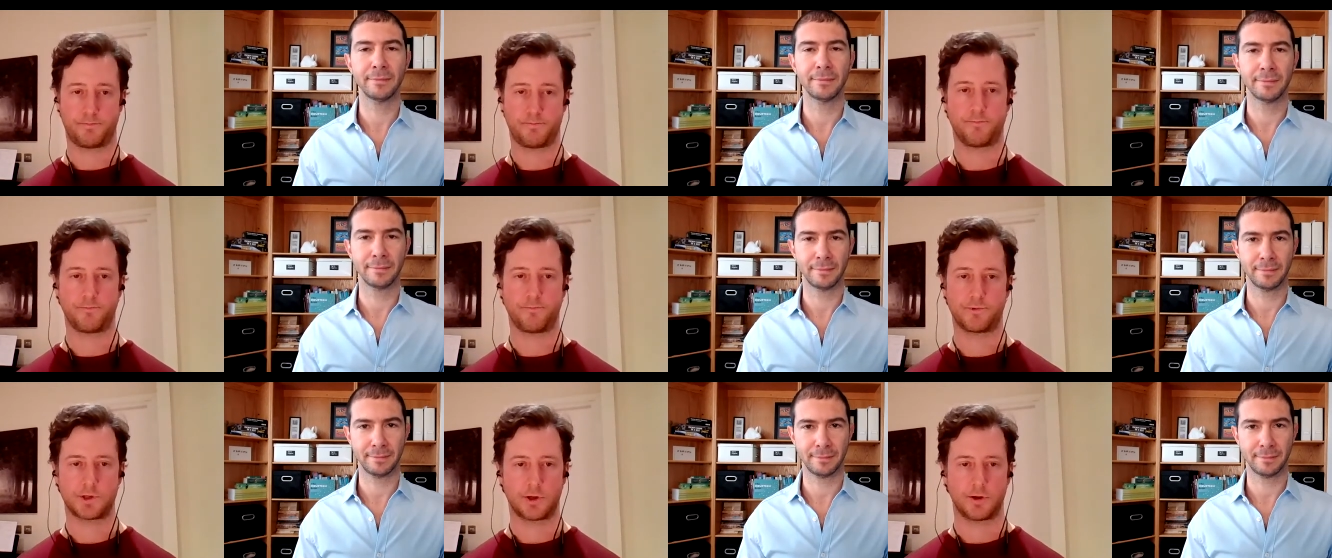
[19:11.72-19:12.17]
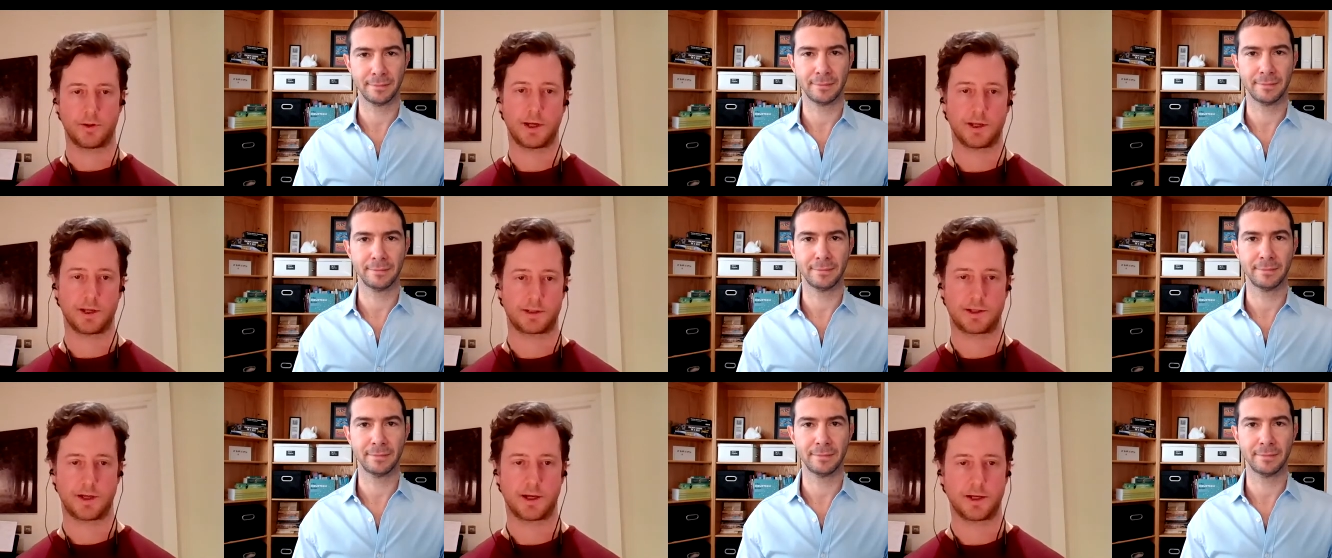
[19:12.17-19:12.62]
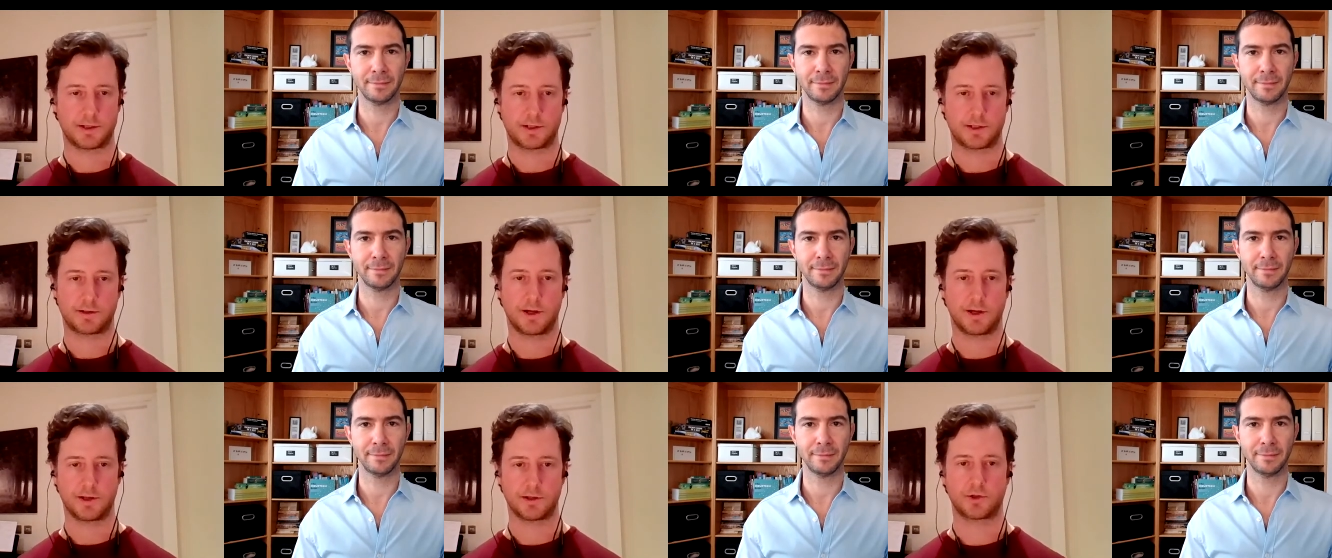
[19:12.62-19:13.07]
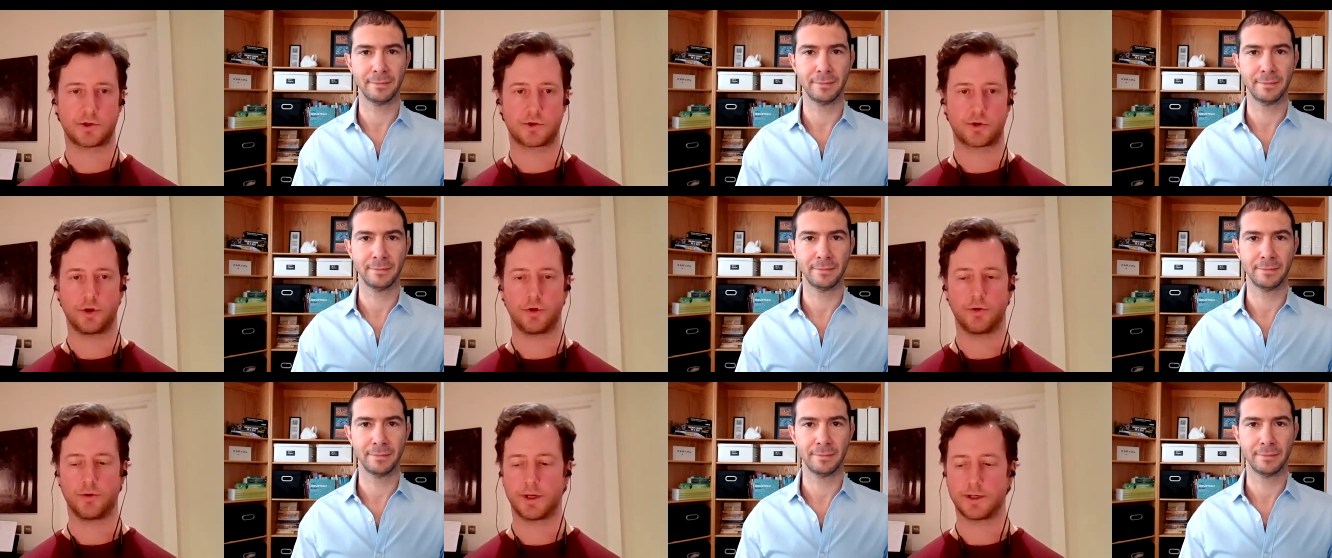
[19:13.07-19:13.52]
Speaker 1: so that's that's that's
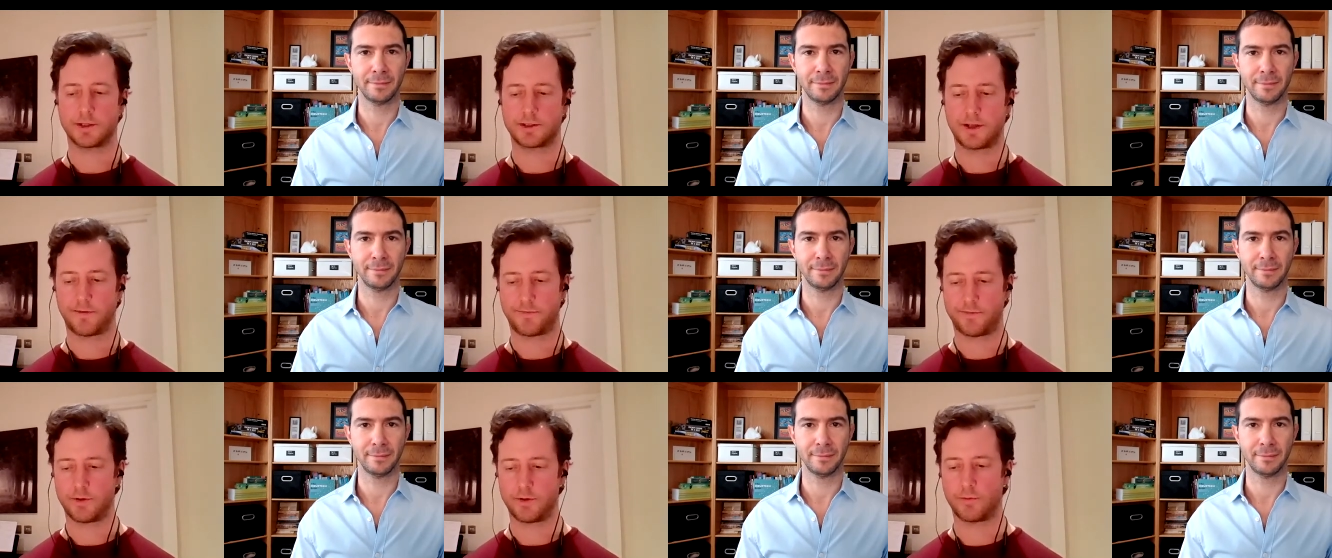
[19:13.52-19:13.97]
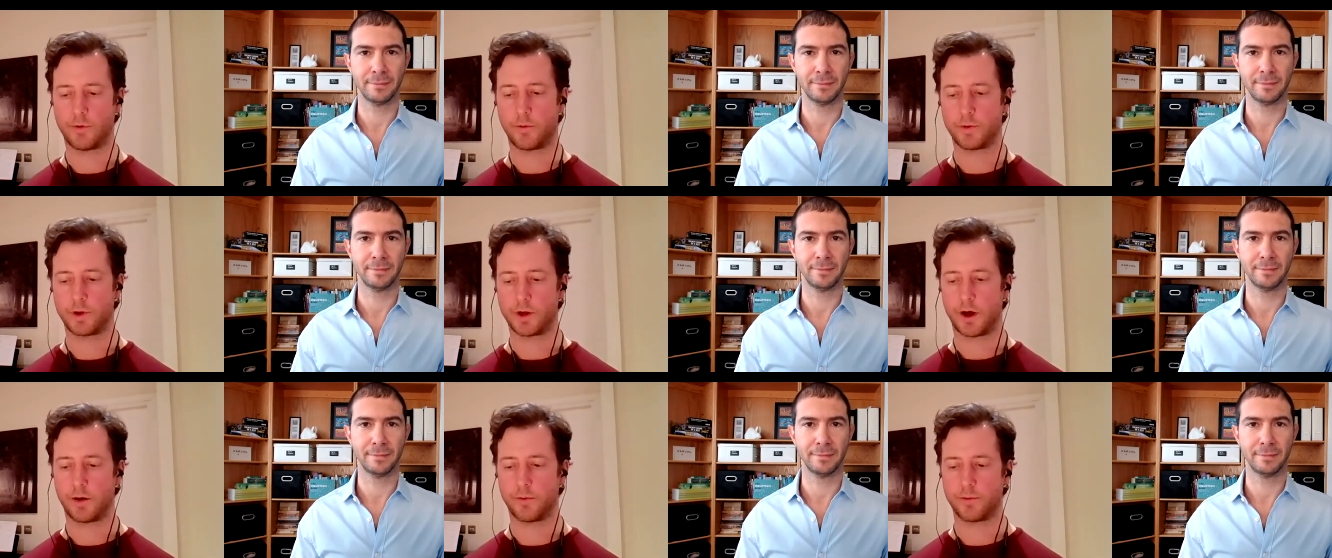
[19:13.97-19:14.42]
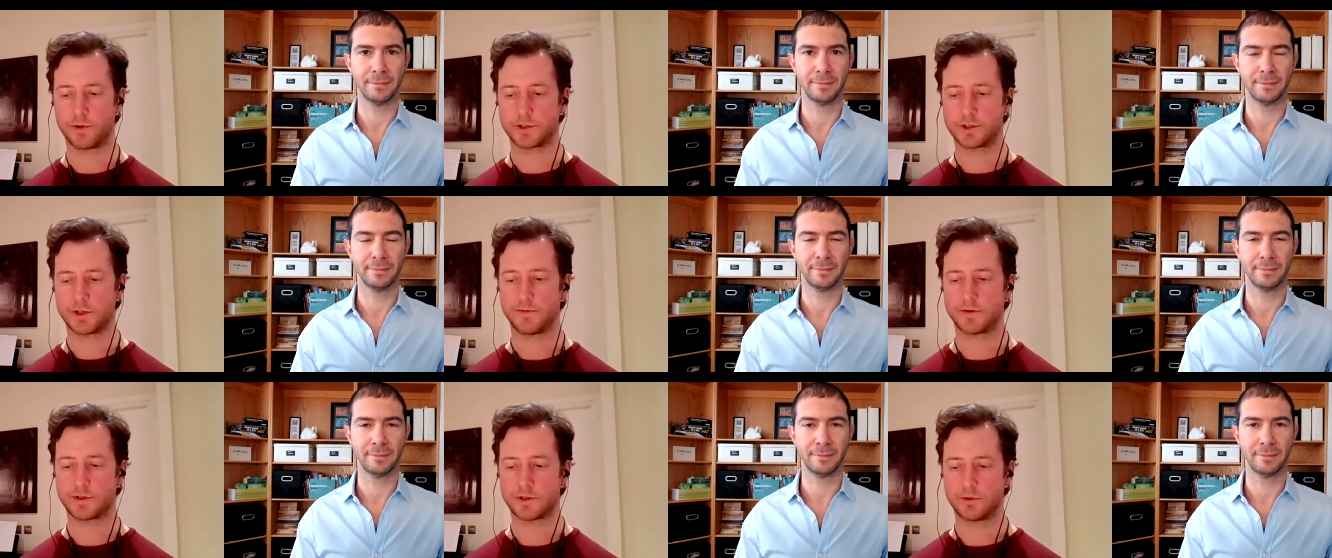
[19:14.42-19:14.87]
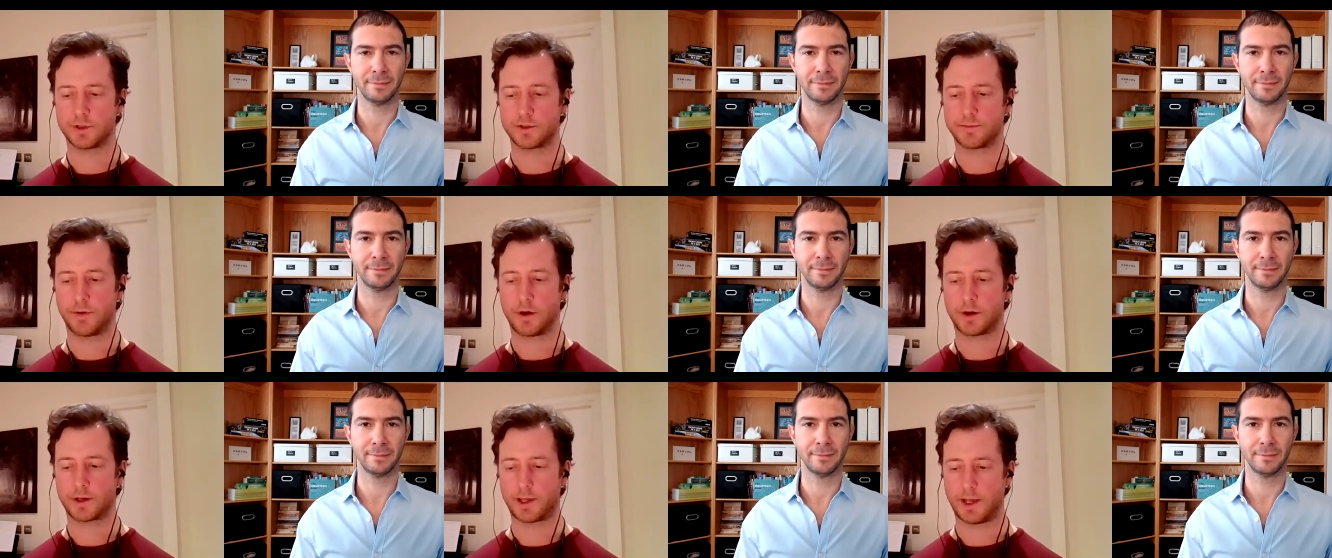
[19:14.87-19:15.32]
true that's definitely what we are we're a service to the lloyd's
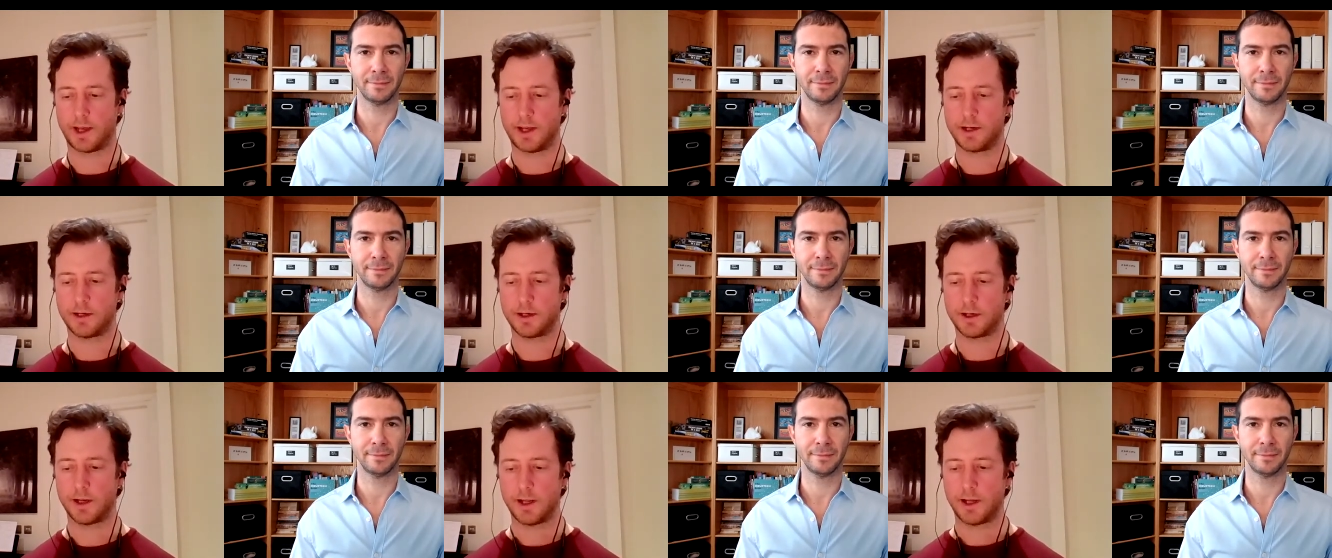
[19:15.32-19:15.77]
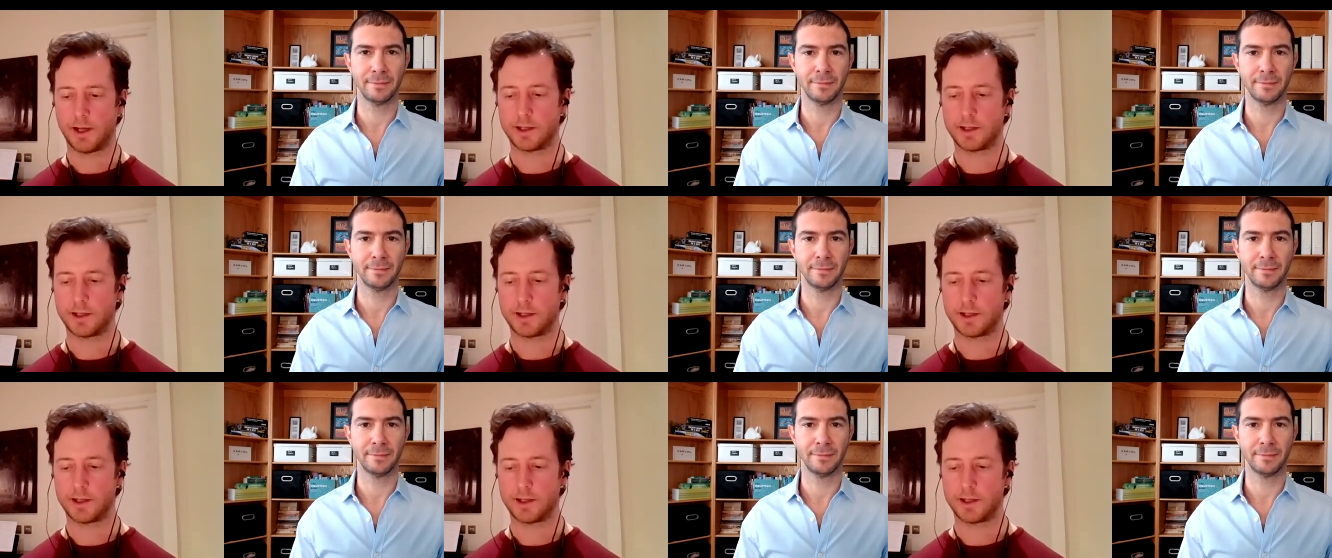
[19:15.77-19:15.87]
market and